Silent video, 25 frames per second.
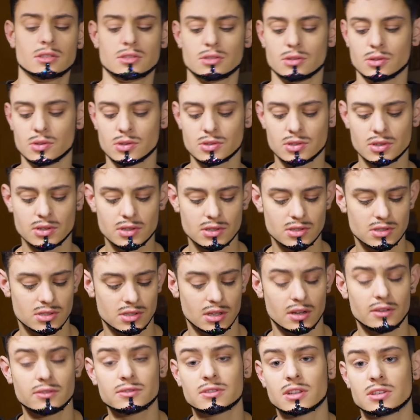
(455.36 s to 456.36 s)
is also the
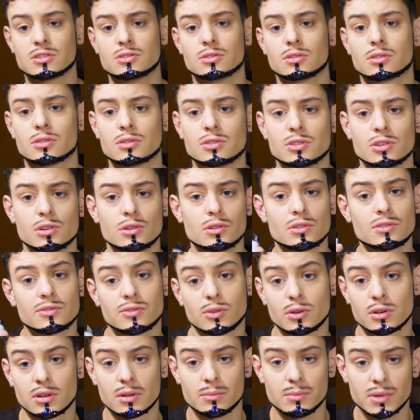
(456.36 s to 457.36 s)
stuff that you could use
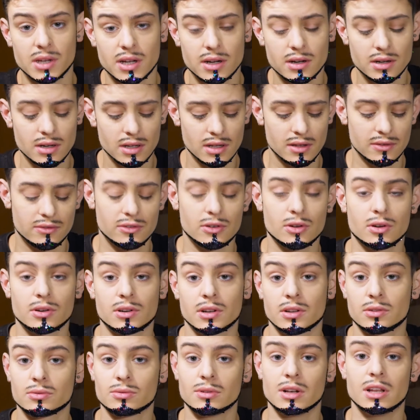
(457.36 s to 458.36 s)
for the beard if you're
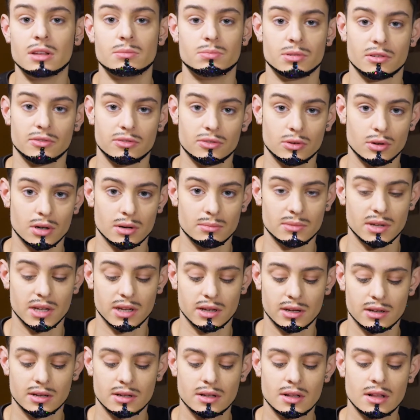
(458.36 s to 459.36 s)
not really
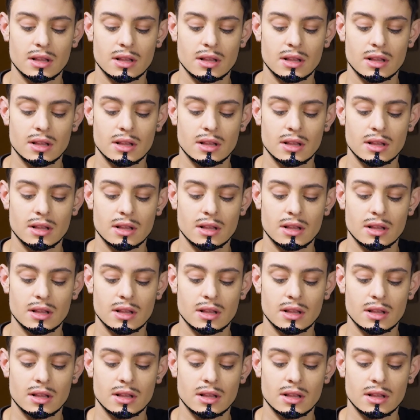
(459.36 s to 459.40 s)
performing.